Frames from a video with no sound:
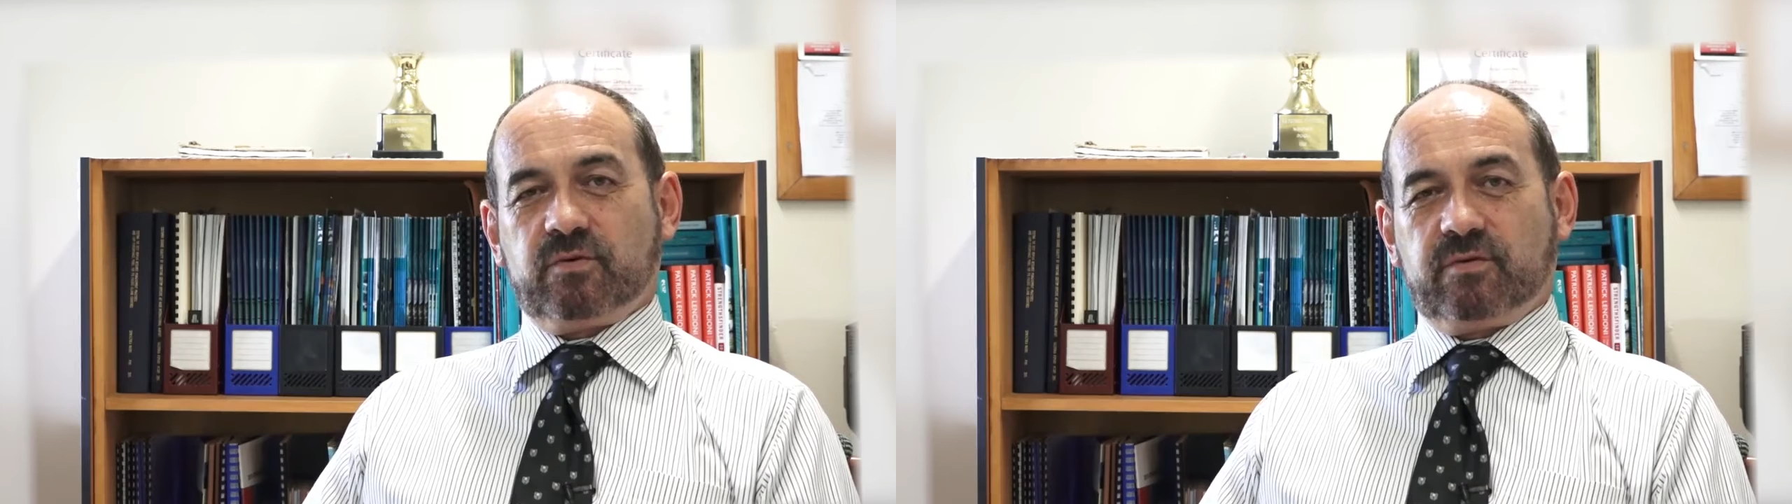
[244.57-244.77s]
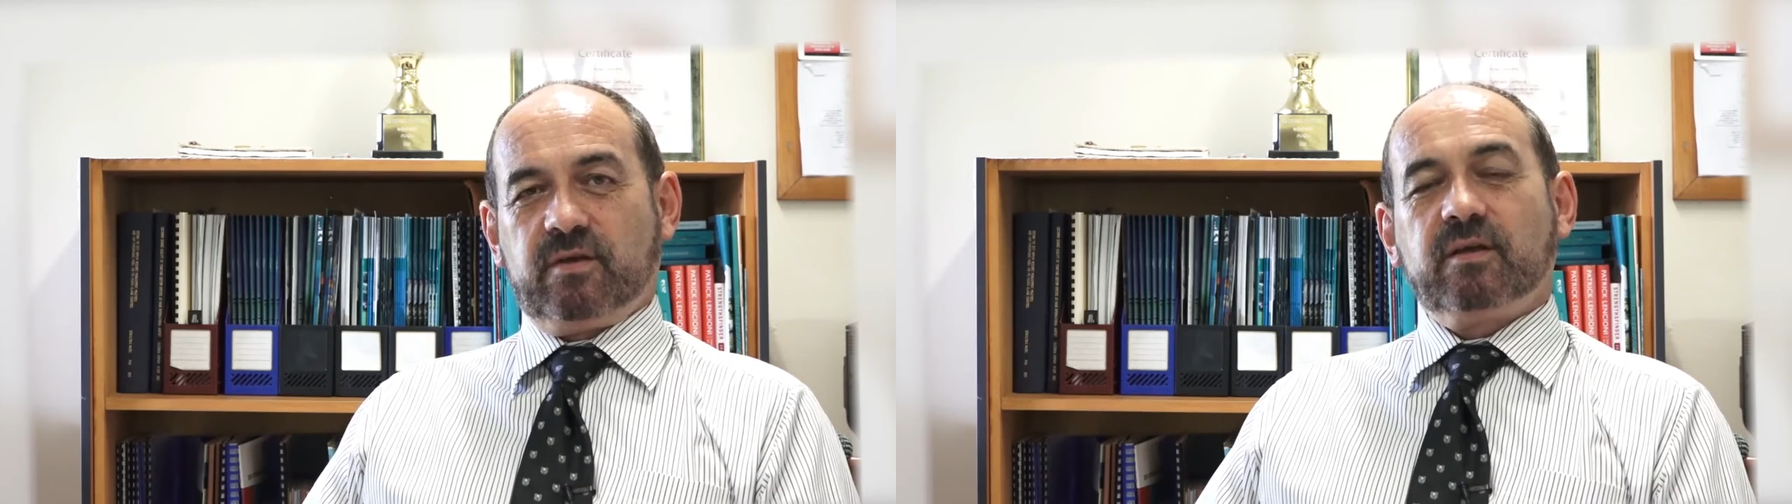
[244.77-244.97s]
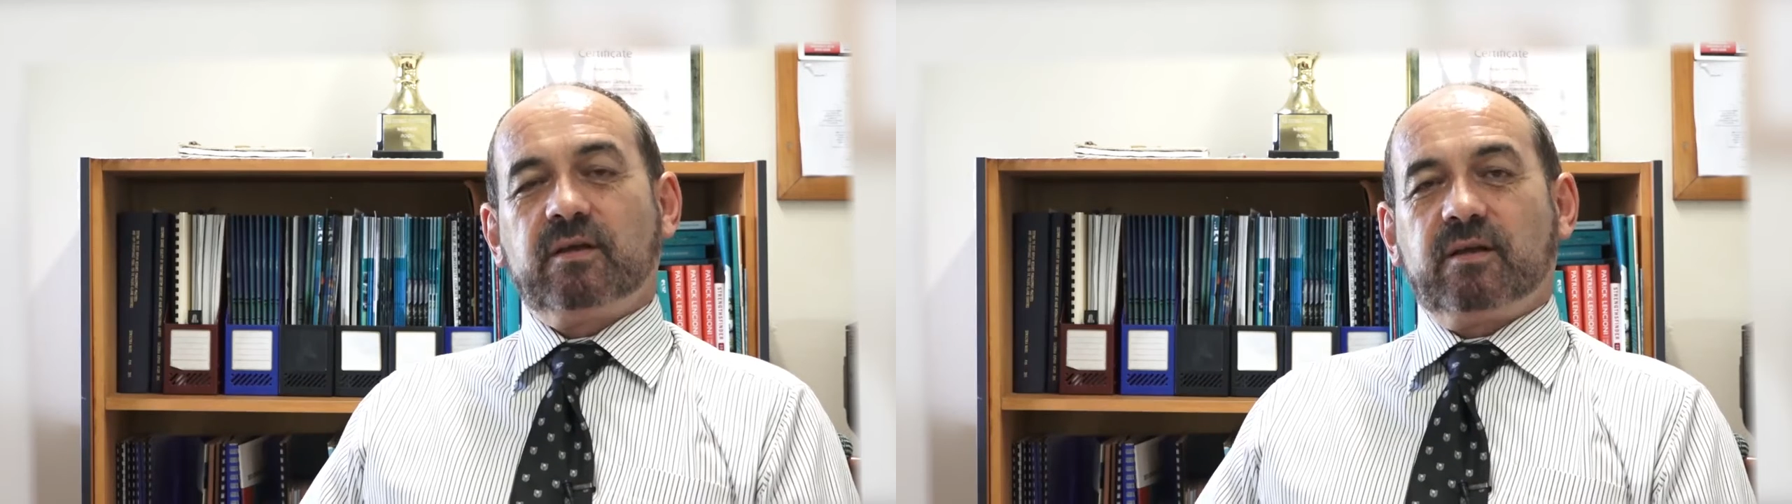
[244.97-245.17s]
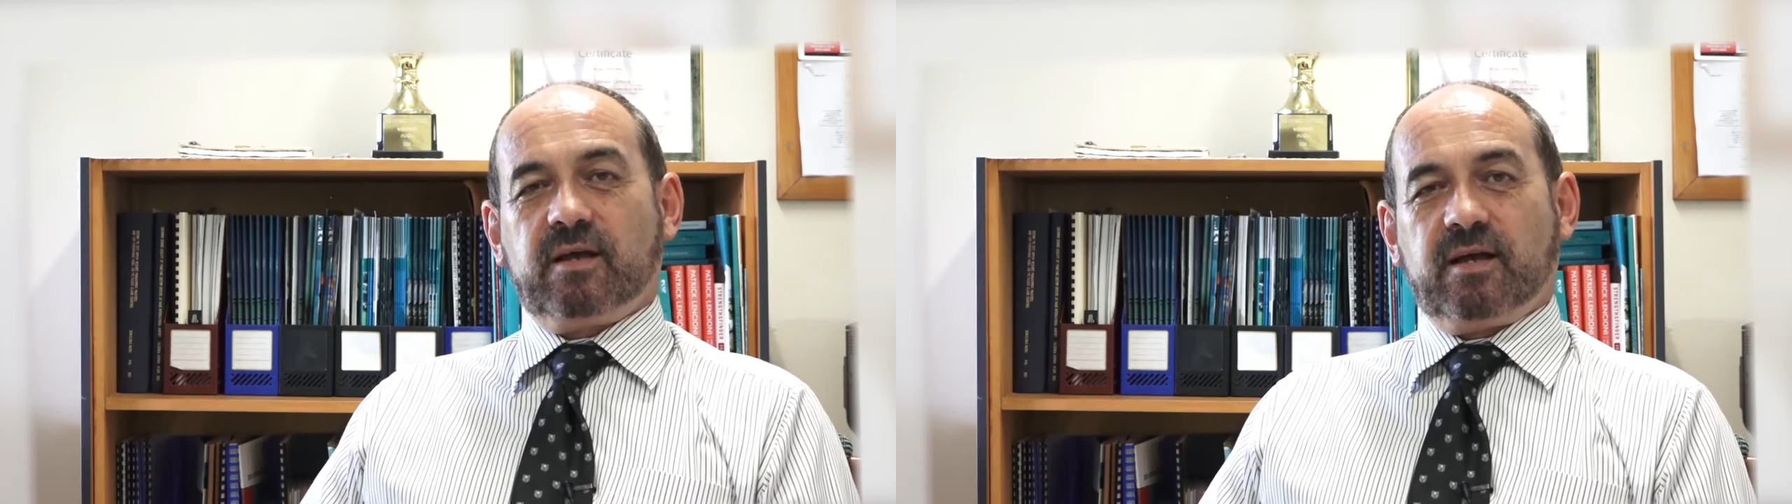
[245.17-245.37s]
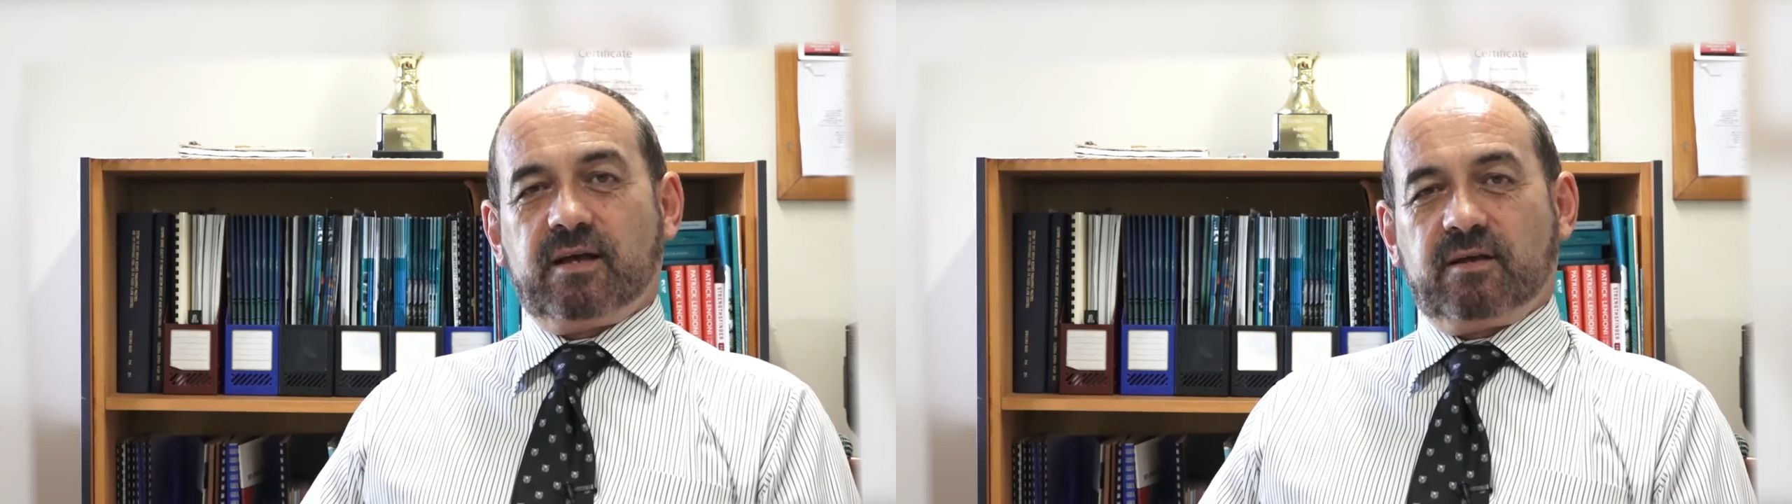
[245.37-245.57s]
with
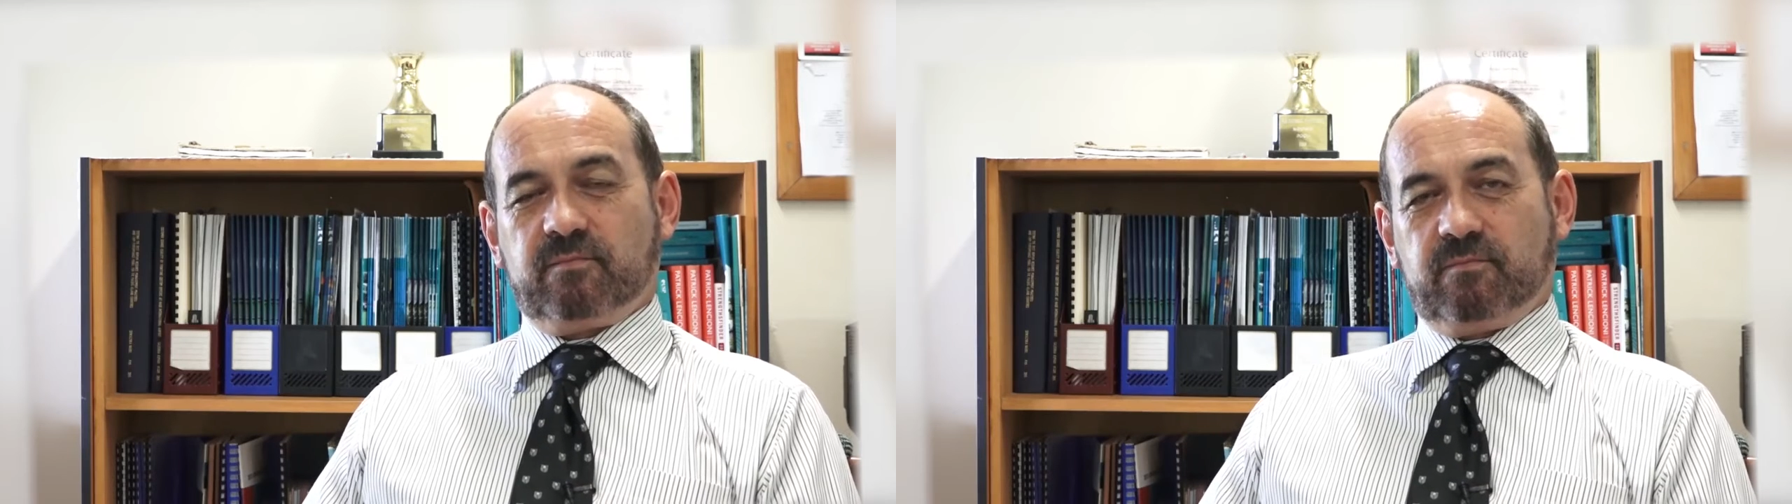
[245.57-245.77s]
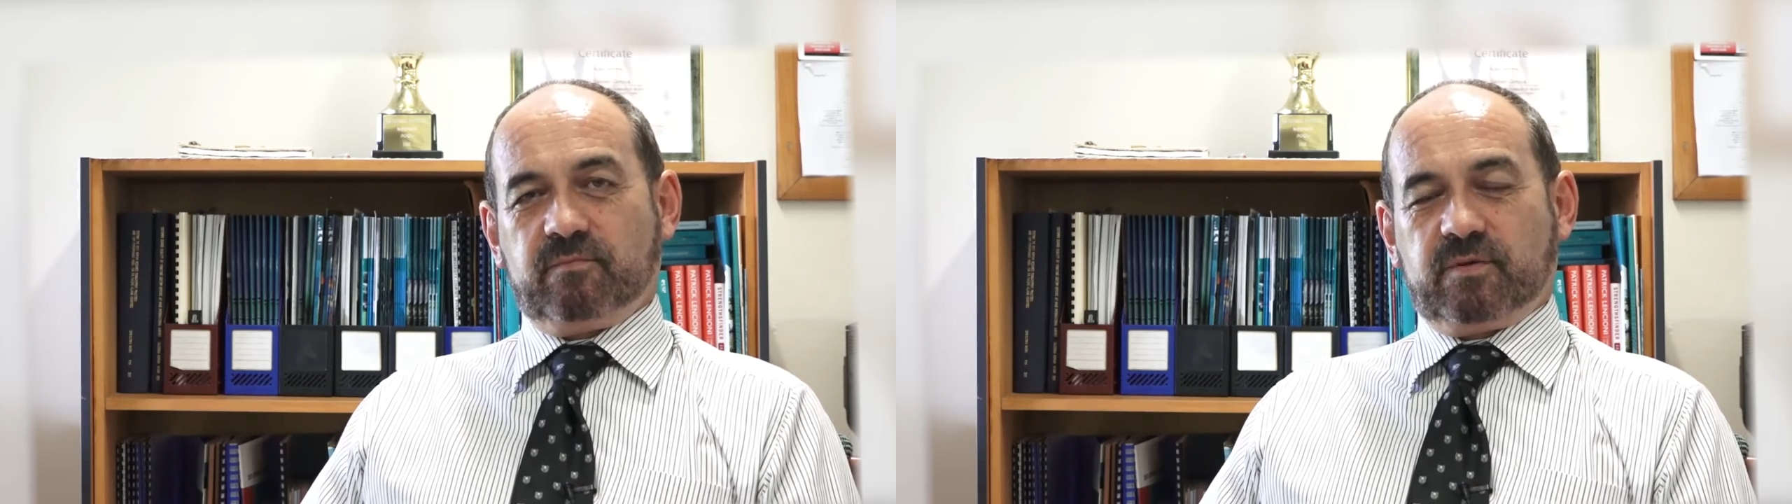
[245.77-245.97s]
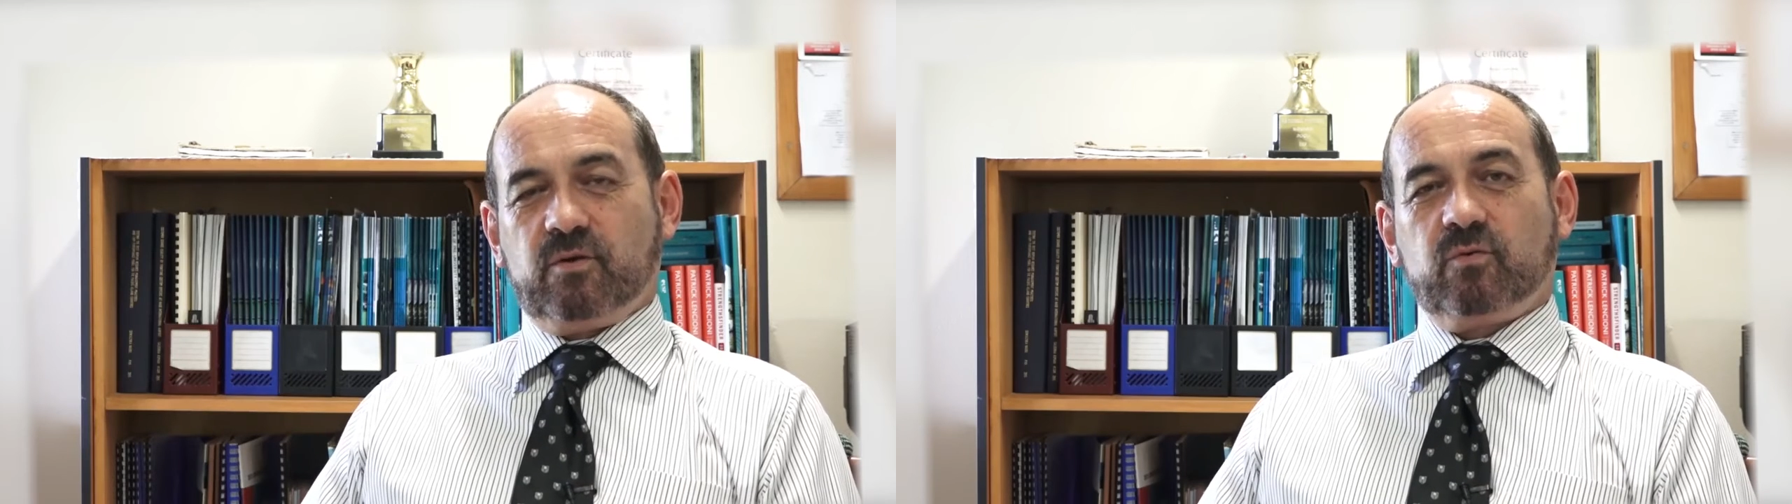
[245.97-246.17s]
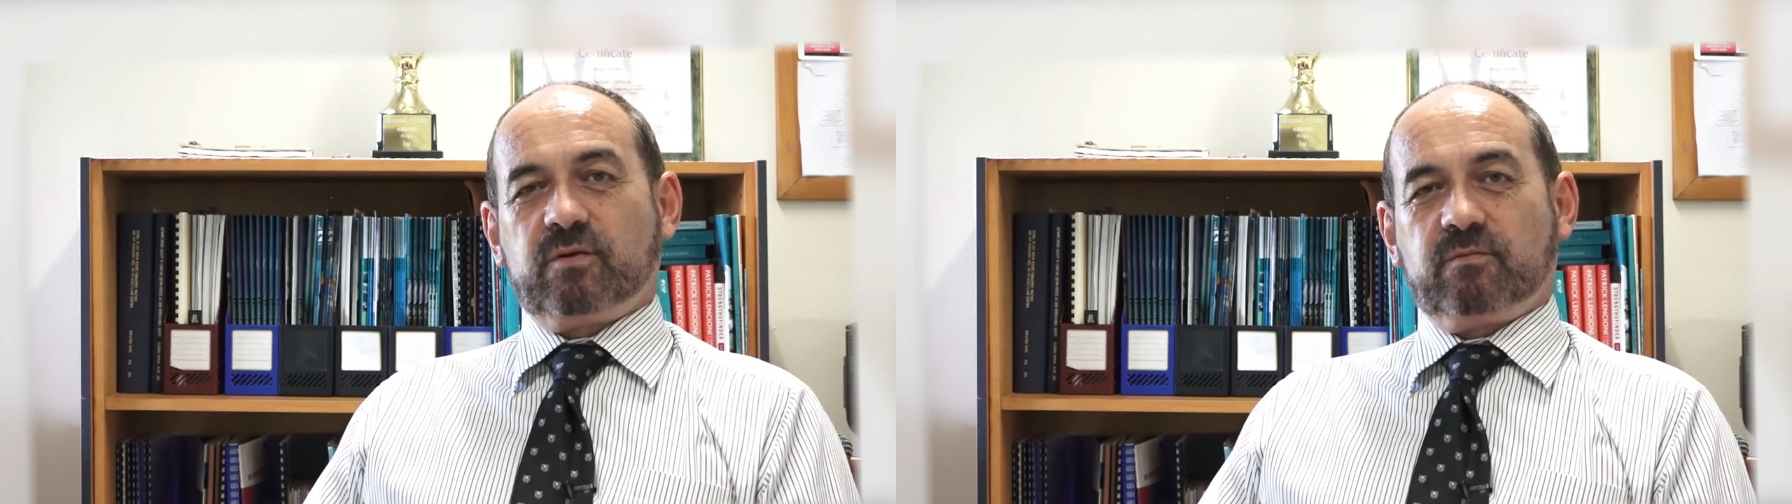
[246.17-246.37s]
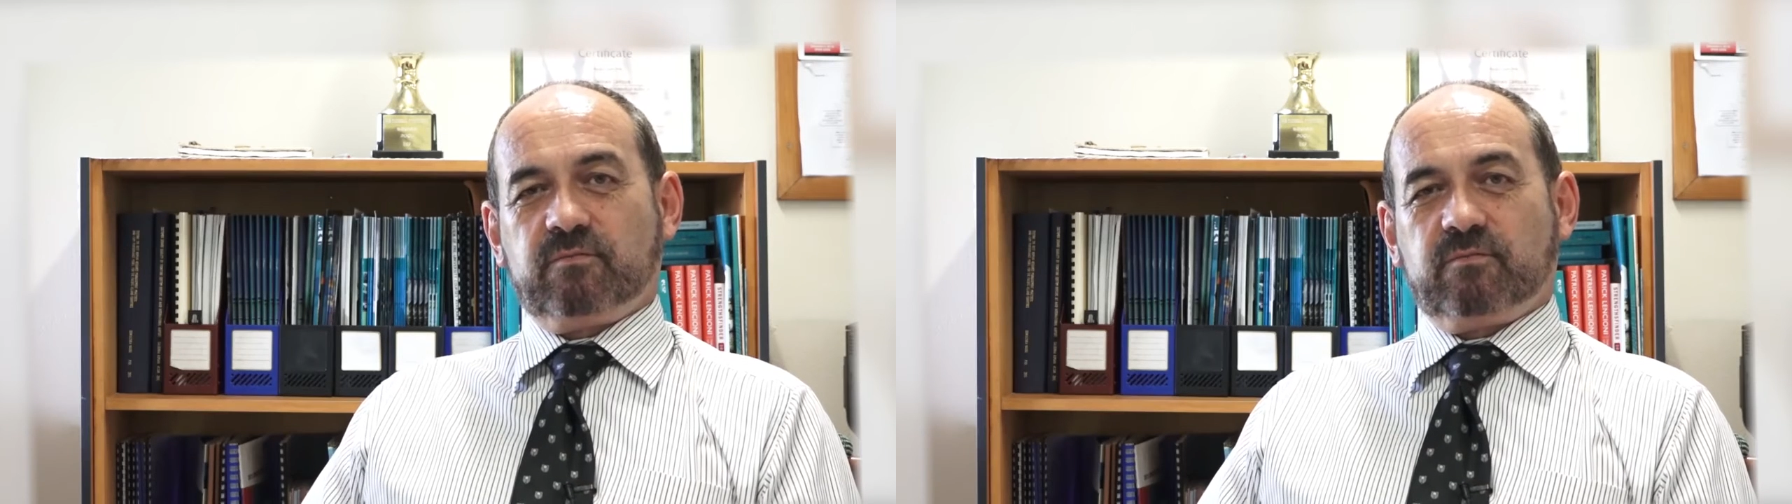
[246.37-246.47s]
guilt